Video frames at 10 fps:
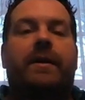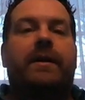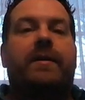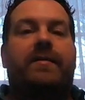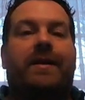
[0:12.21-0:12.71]

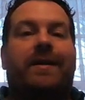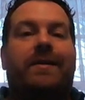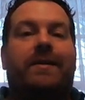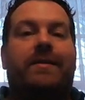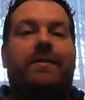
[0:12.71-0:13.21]
It is
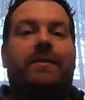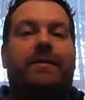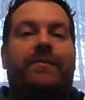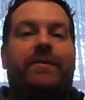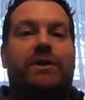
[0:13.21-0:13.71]

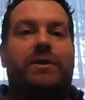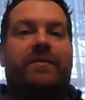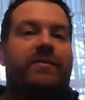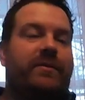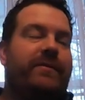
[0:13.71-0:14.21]
another Fishing
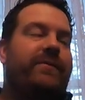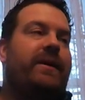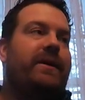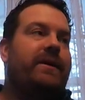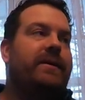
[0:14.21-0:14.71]
Story
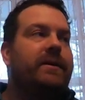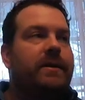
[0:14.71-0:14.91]
Friday.